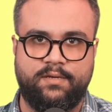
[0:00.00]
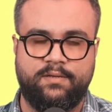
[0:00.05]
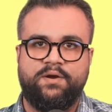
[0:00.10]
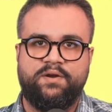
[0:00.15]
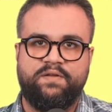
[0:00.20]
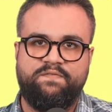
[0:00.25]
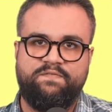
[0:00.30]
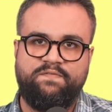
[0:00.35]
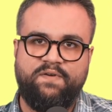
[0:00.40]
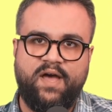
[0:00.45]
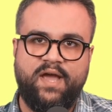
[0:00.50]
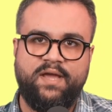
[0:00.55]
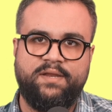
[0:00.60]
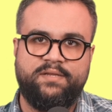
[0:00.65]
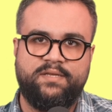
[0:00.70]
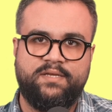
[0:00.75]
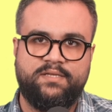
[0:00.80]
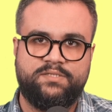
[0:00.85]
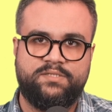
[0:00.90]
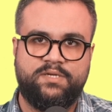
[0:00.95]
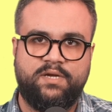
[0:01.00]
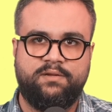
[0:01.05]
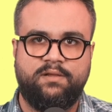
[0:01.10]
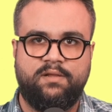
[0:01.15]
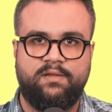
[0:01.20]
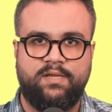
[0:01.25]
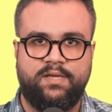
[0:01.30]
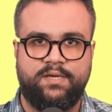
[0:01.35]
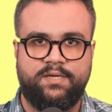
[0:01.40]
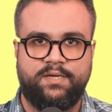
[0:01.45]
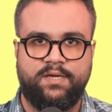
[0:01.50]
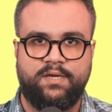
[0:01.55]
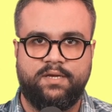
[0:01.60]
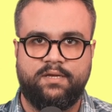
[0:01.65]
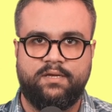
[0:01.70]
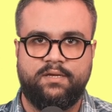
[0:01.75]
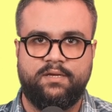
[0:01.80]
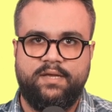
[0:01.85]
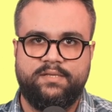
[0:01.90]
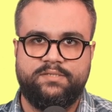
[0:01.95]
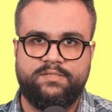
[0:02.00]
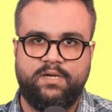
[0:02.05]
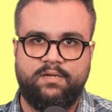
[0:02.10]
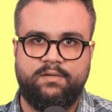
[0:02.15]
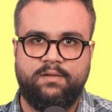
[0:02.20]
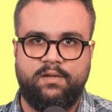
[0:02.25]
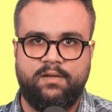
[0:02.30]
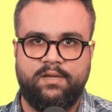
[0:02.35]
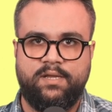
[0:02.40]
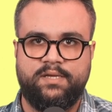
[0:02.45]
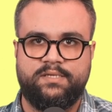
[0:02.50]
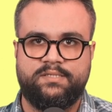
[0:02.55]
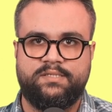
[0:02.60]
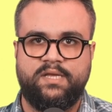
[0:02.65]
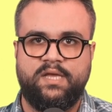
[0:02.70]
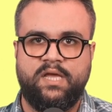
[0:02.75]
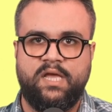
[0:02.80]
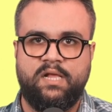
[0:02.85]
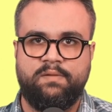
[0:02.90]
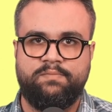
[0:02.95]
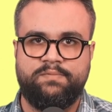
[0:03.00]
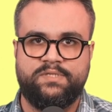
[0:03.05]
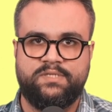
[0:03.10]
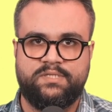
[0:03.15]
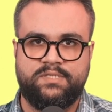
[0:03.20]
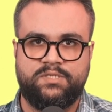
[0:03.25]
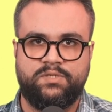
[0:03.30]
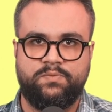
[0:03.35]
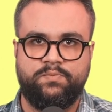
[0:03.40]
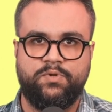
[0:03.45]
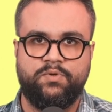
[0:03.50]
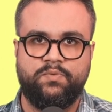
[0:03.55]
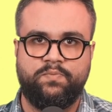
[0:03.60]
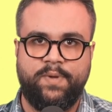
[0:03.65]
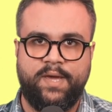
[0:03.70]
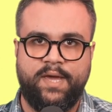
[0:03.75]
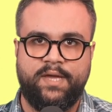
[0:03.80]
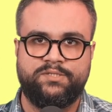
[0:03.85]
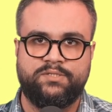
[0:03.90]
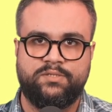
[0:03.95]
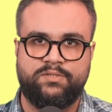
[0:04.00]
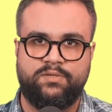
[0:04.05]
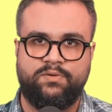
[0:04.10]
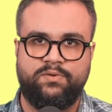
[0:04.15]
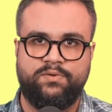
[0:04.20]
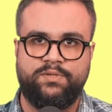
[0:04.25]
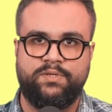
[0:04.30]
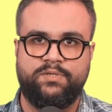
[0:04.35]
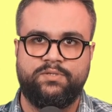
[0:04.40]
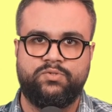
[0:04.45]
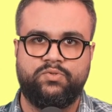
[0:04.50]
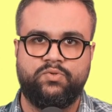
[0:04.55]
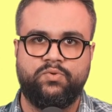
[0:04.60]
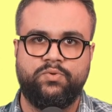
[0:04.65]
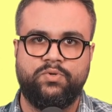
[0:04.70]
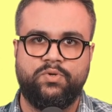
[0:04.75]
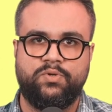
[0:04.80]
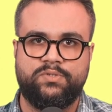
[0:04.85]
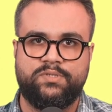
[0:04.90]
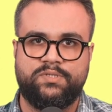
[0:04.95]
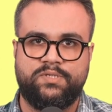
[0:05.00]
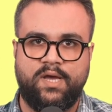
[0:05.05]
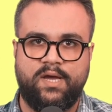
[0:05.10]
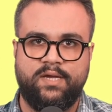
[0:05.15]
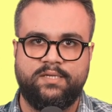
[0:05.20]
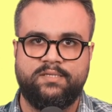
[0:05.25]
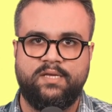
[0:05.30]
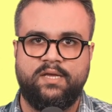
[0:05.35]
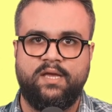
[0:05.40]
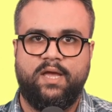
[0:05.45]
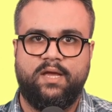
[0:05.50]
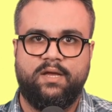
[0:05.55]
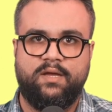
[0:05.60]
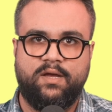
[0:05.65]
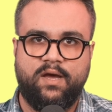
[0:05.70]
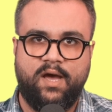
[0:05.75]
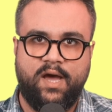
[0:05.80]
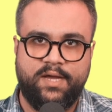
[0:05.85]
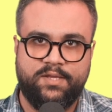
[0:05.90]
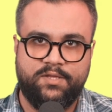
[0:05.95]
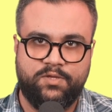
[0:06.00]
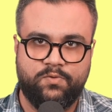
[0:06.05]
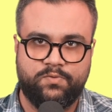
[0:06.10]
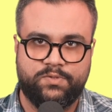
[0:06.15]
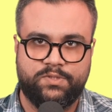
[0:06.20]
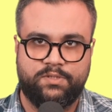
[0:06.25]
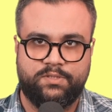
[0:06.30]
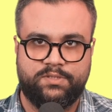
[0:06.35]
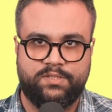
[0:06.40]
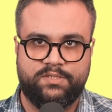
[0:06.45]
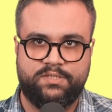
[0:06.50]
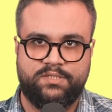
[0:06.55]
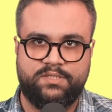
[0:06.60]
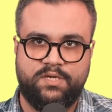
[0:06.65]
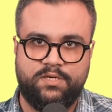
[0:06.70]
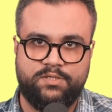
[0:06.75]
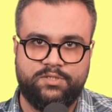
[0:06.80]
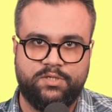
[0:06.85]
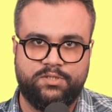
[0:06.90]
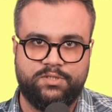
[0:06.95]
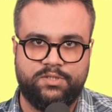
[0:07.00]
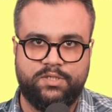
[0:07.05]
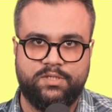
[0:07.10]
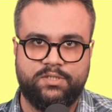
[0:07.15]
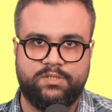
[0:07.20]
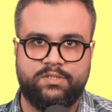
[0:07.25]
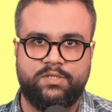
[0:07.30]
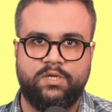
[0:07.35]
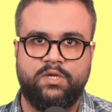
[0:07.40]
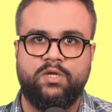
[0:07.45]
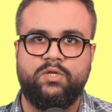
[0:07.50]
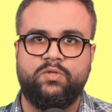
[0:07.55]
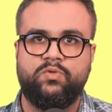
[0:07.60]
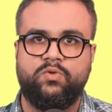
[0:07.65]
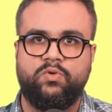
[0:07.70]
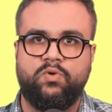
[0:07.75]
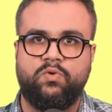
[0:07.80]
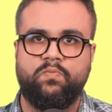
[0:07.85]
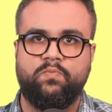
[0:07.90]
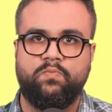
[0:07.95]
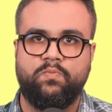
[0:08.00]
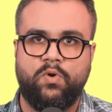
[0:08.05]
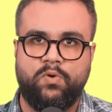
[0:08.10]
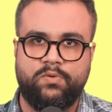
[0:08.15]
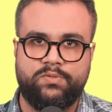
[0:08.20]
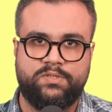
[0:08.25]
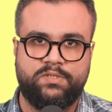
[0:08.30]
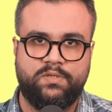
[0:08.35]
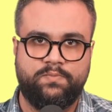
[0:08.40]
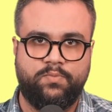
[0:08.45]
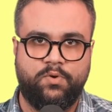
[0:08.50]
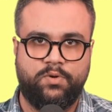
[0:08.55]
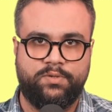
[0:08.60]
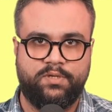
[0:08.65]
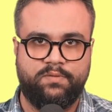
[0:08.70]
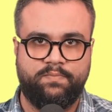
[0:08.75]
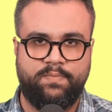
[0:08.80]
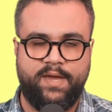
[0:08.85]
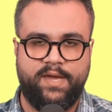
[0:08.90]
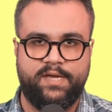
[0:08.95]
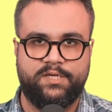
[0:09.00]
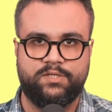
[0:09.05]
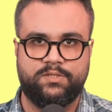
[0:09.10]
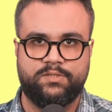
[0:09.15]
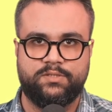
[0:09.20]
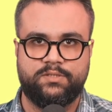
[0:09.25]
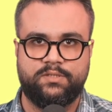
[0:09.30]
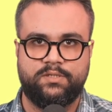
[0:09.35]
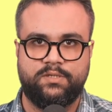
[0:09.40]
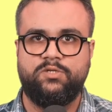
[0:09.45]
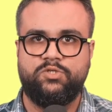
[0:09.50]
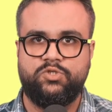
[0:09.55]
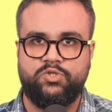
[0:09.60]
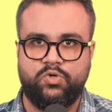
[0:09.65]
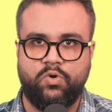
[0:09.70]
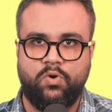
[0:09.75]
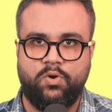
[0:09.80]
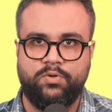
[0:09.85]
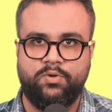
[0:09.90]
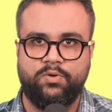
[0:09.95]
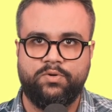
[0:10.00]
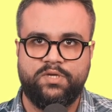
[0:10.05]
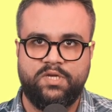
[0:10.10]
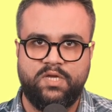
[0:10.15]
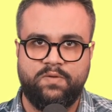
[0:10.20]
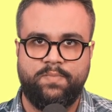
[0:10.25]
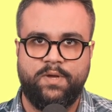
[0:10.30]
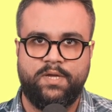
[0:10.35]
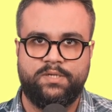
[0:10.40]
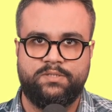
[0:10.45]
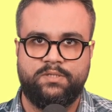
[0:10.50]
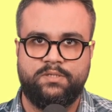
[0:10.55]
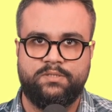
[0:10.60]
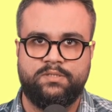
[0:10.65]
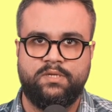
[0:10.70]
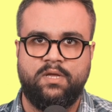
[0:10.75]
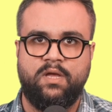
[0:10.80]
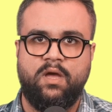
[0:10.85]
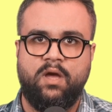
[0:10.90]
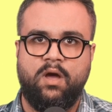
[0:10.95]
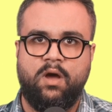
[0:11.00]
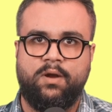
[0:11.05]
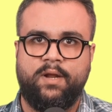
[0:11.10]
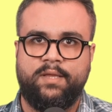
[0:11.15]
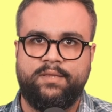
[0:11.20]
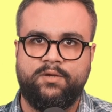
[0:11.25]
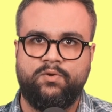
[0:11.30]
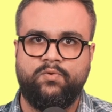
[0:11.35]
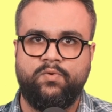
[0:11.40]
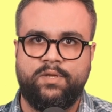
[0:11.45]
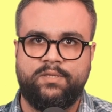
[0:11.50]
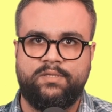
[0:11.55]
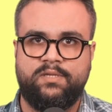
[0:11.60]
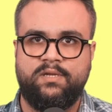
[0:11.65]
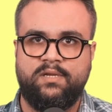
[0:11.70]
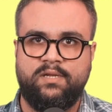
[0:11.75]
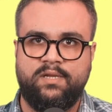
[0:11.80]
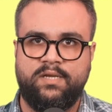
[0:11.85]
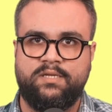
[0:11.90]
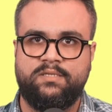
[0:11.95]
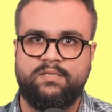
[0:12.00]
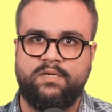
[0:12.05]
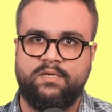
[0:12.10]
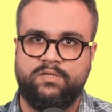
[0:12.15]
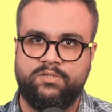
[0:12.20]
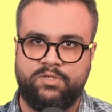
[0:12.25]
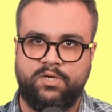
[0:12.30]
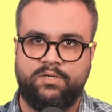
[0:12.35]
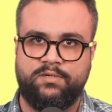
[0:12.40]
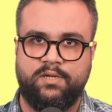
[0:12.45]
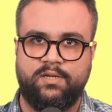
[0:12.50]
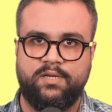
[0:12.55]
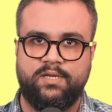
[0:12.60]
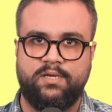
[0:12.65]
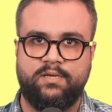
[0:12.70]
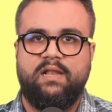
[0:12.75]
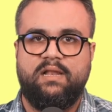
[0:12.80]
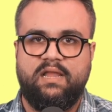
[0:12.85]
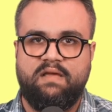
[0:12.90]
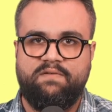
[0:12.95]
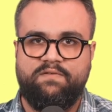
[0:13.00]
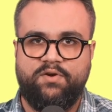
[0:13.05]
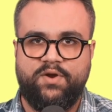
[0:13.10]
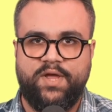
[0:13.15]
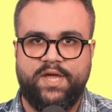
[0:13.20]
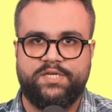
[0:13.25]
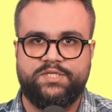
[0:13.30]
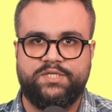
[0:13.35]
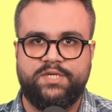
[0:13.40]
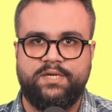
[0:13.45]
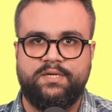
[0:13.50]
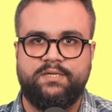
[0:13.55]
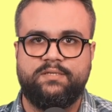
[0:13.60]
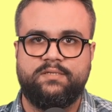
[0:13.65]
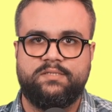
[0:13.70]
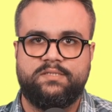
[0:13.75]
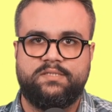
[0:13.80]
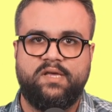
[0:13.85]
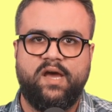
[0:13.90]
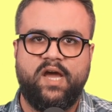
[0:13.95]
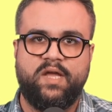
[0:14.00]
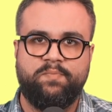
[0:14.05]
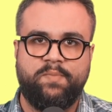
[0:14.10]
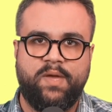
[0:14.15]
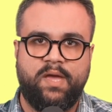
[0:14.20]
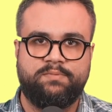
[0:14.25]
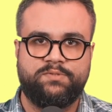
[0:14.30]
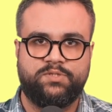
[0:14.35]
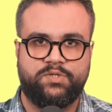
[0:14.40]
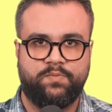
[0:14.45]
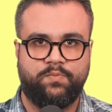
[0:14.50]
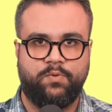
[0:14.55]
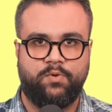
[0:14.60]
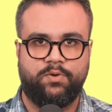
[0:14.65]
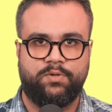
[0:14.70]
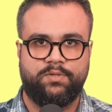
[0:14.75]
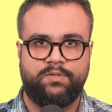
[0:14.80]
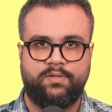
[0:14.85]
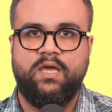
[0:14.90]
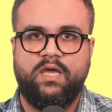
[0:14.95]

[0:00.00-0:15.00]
Refine internal linking. Internal links help distribute page authority through your site and guide users and search engines to your most important pages. Ensure your key pages are adequately linked internally. Leveraging the sitemaps report.